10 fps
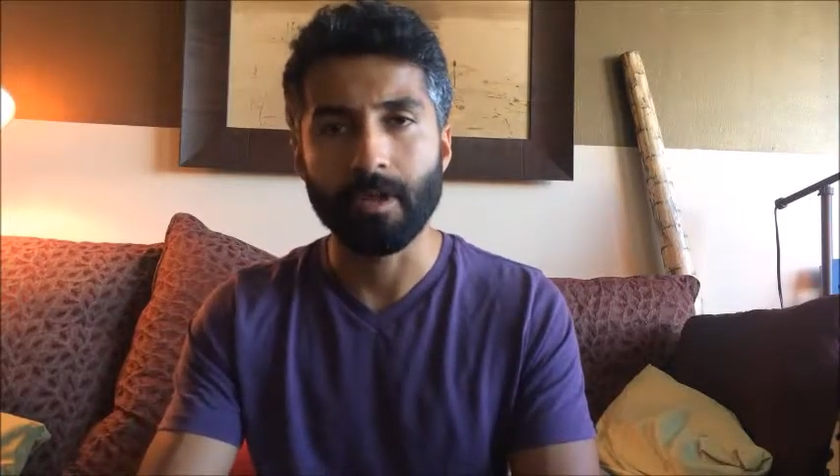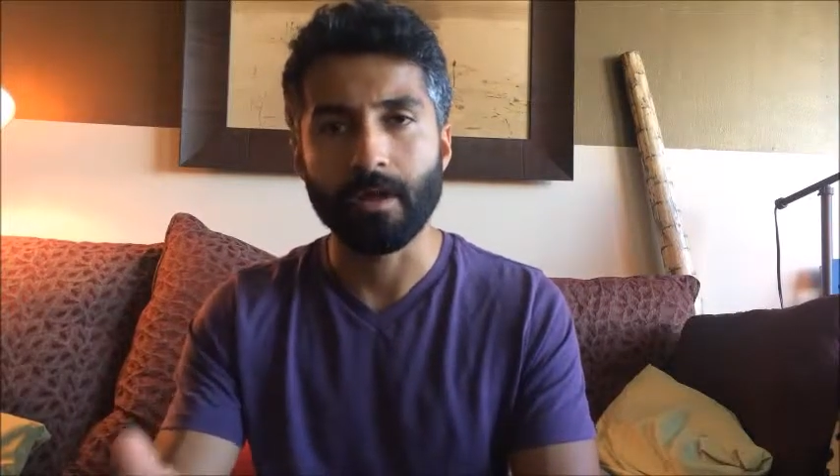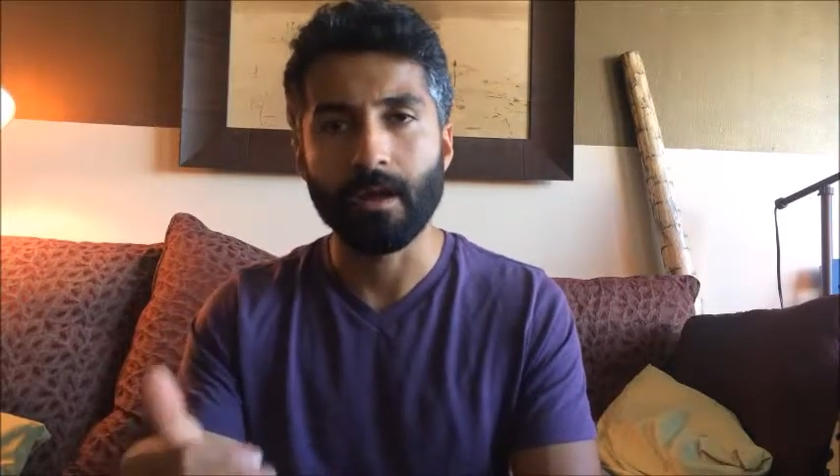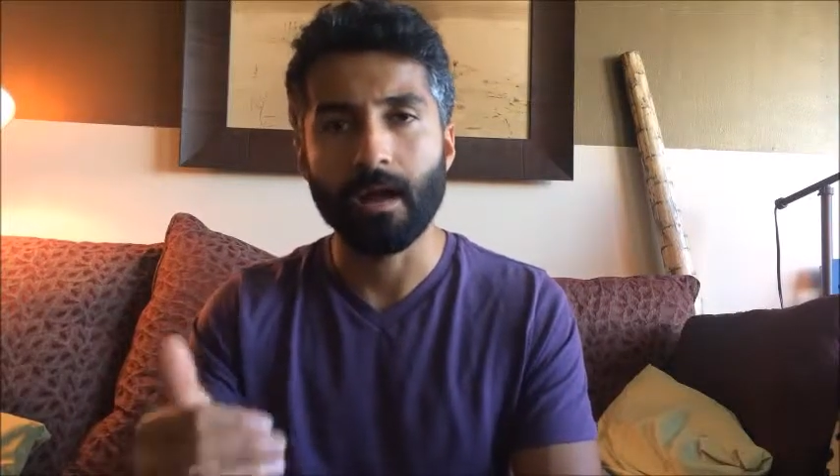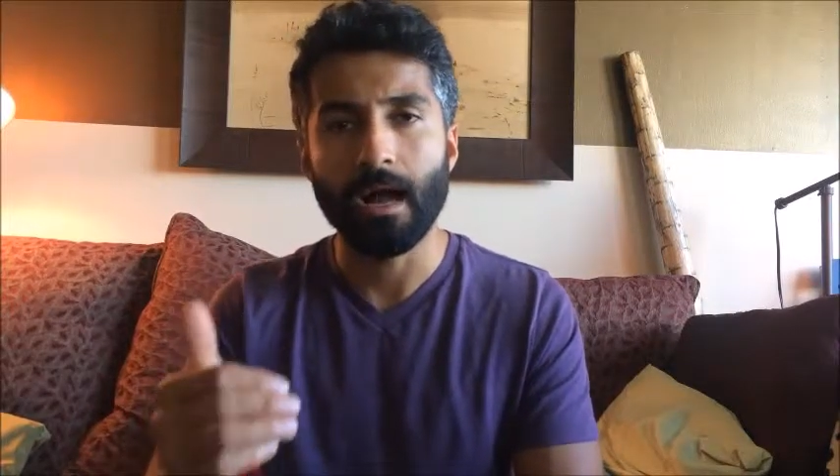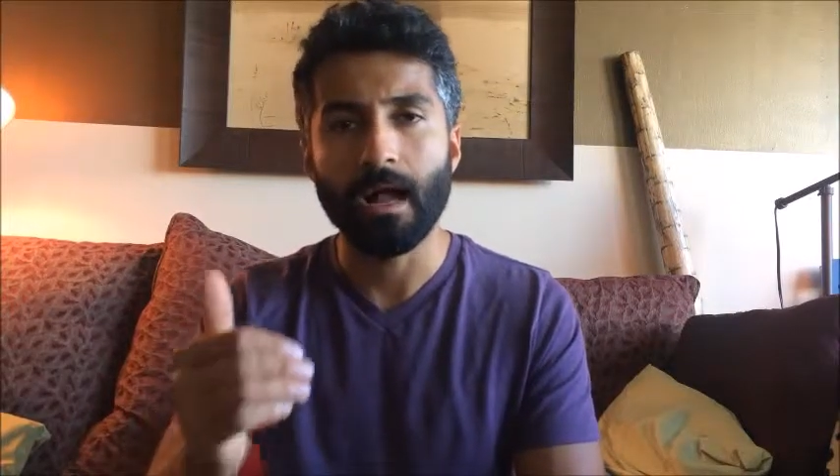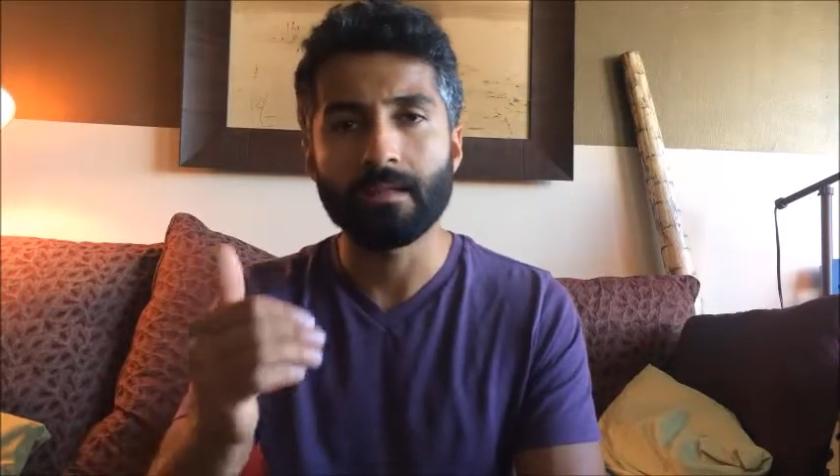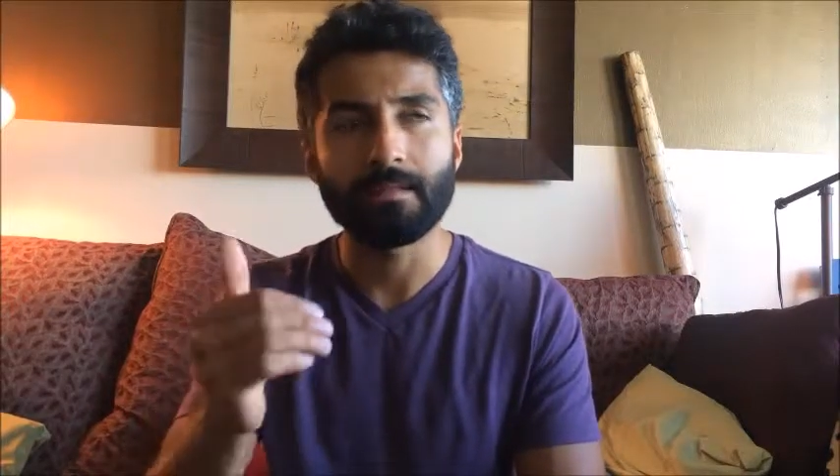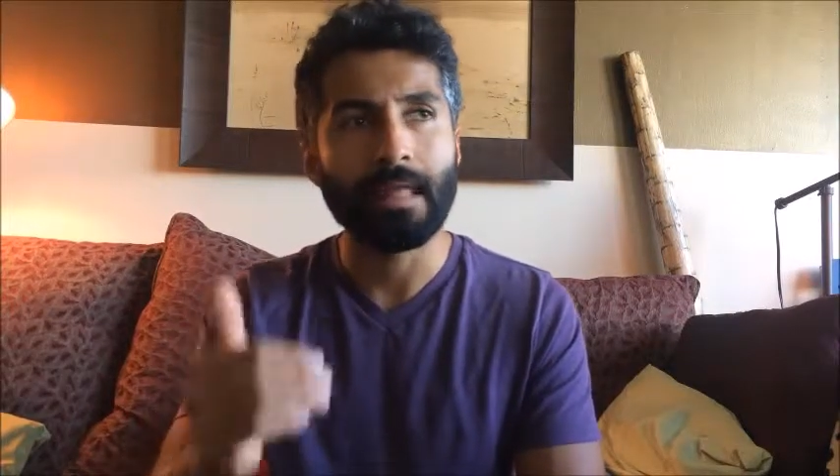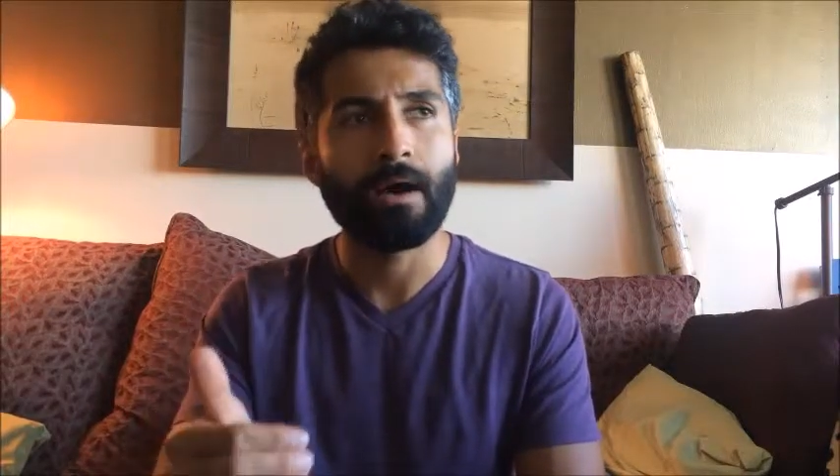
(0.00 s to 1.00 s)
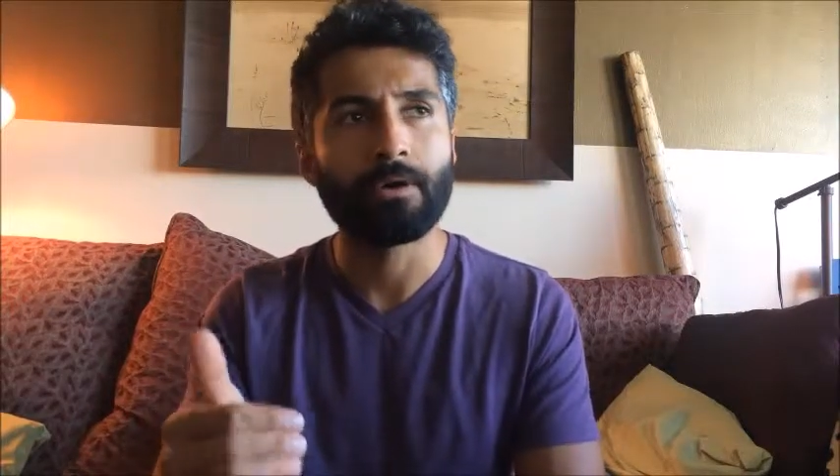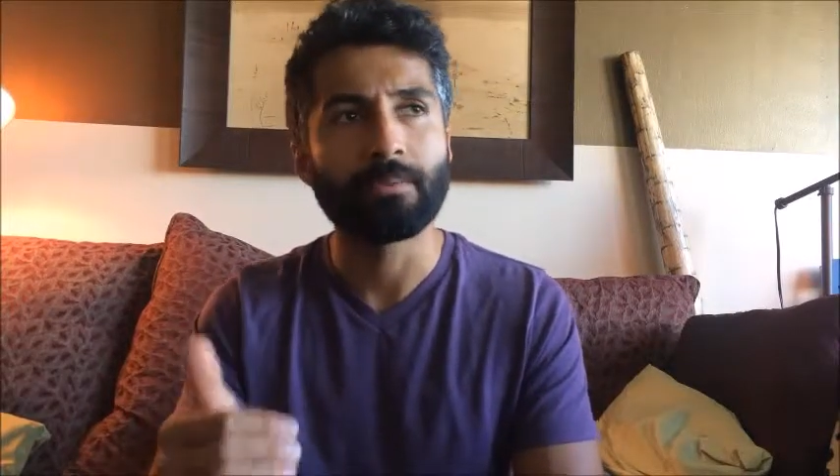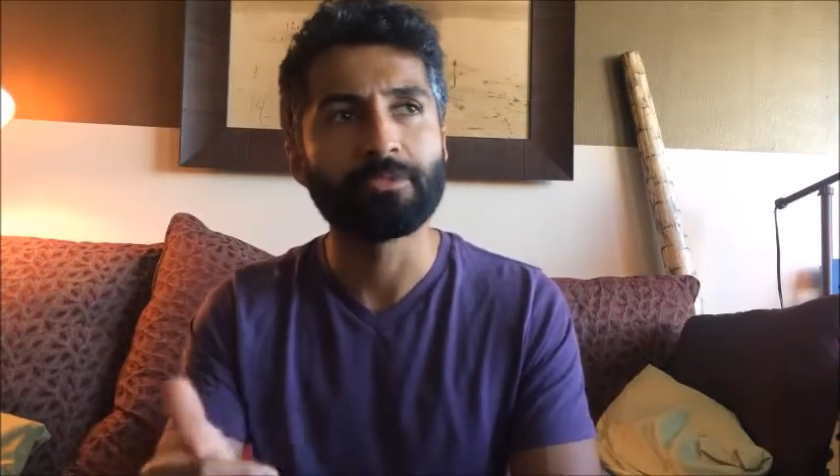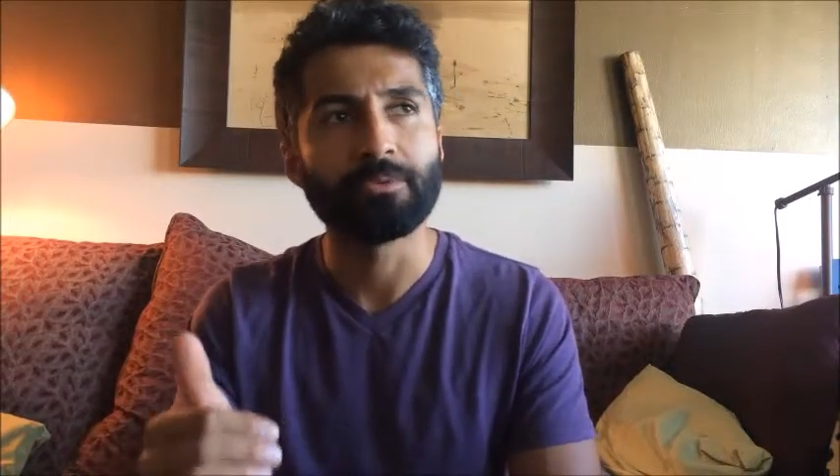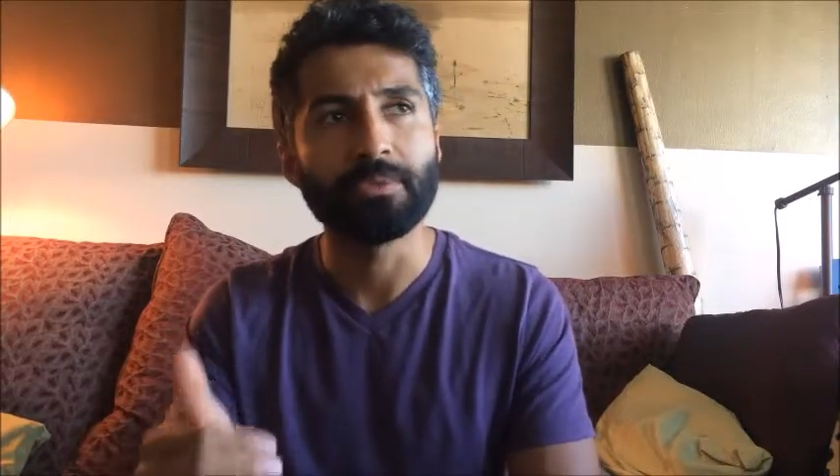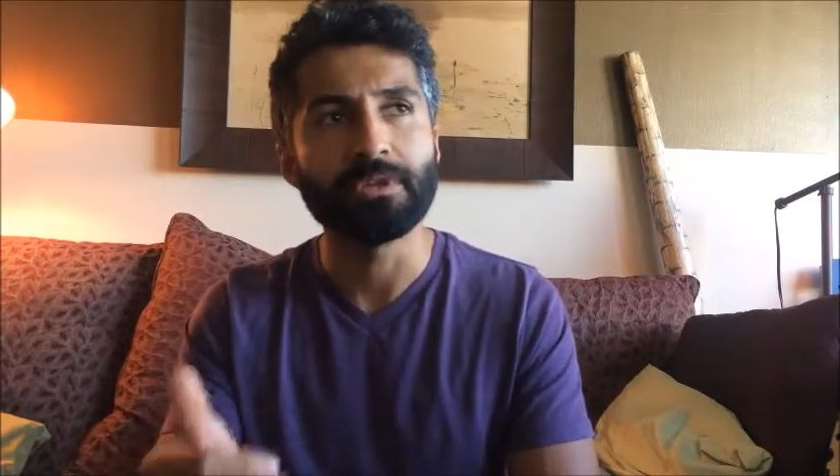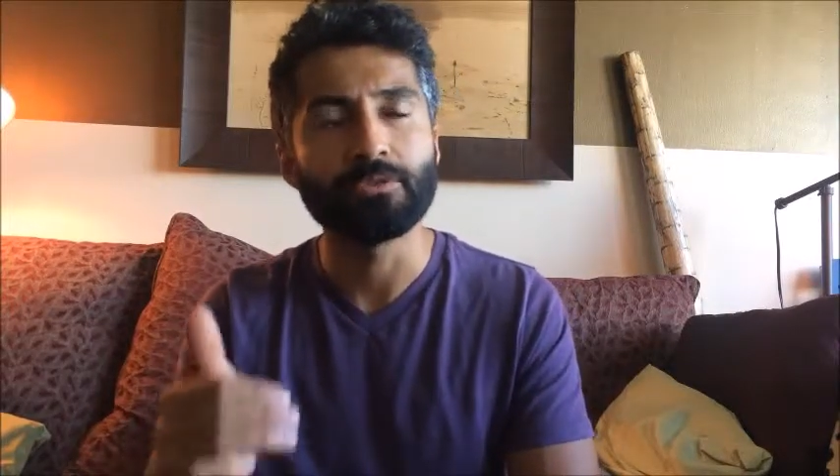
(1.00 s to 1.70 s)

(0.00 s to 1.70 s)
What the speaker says: Like, I allow him to be